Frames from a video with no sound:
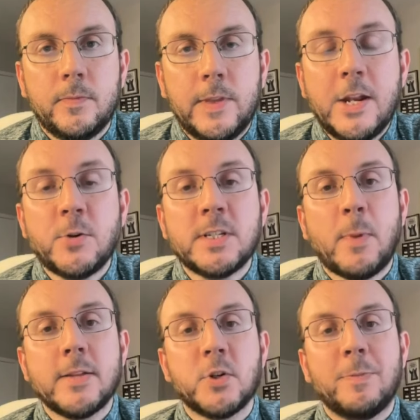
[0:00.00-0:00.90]
Today's show is
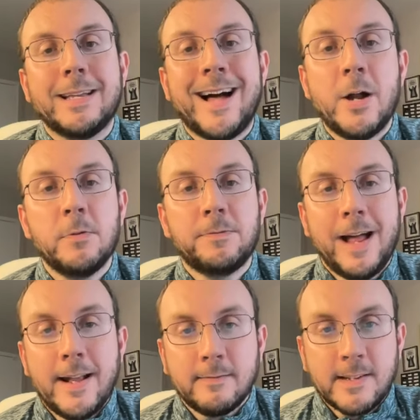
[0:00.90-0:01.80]
sponsored by Yahoo
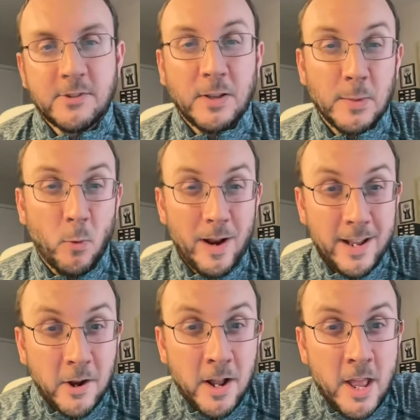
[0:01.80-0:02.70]
Finance. Looking straight to the point
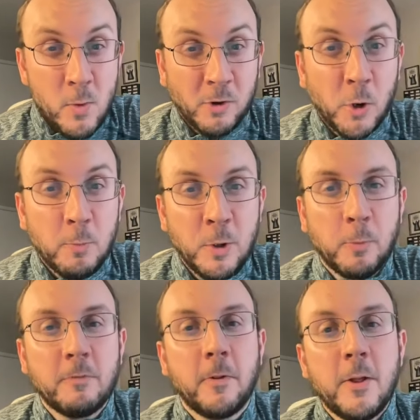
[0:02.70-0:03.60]
here, you want to grow your
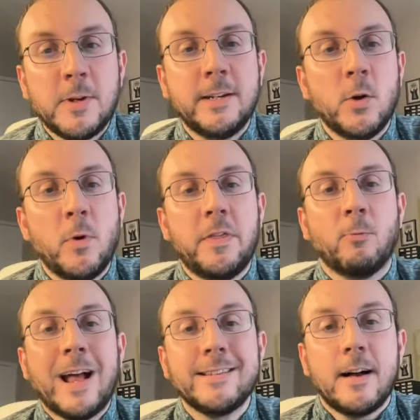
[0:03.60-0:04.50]
portfolio to deal with the
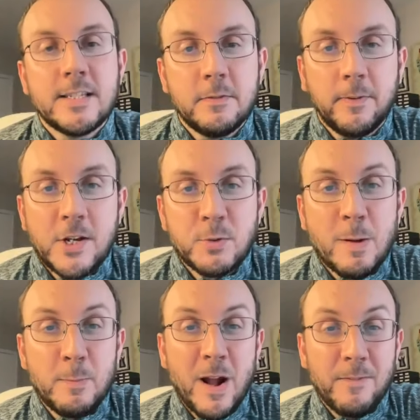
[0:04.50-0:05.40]
rising cost of inflation,
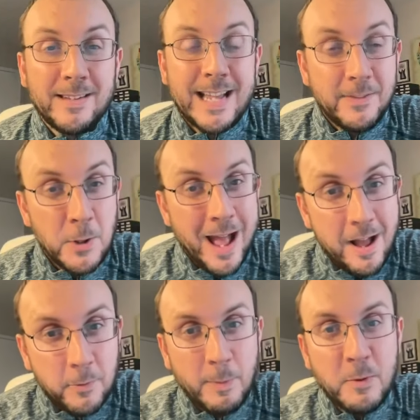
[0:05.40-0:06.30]
maybe to pay off that debt that you
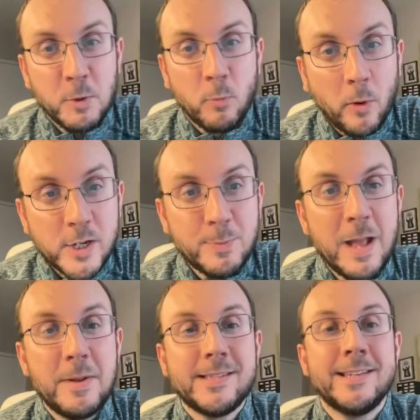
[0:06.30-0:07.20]
have, or maybe your mortgage
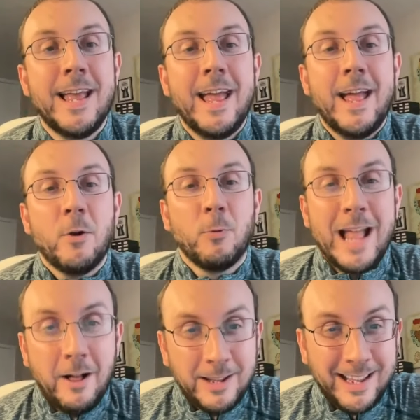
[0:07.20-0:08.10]
payments.
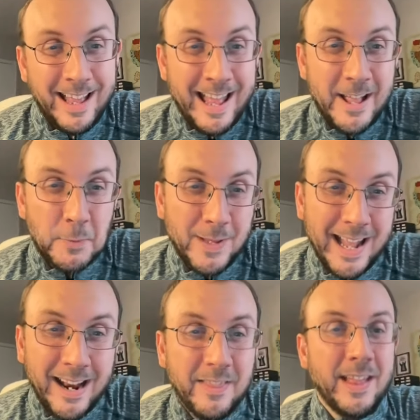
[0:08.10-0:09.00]
Reality, it could
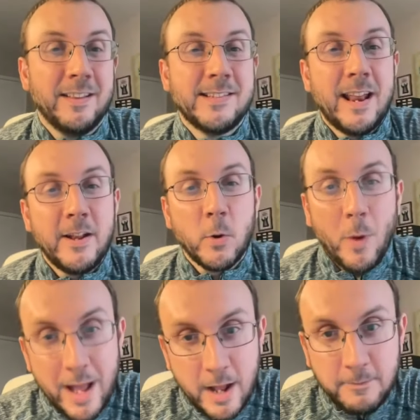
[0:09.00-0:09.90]
be anything standing in your
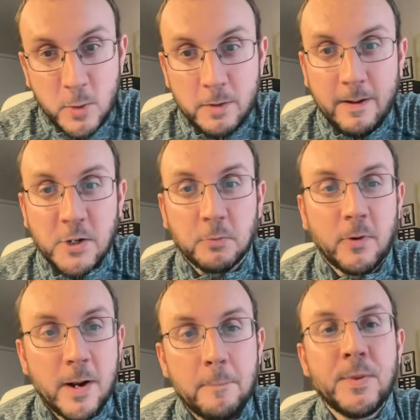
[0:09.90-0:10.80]
way of you and financial
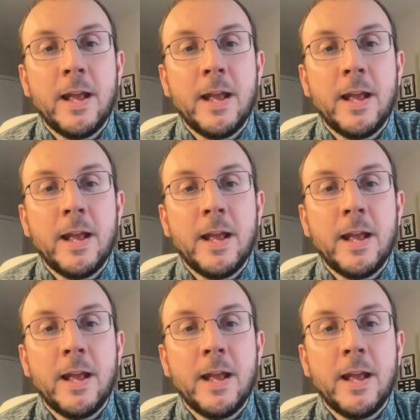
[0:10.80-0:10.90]
freedom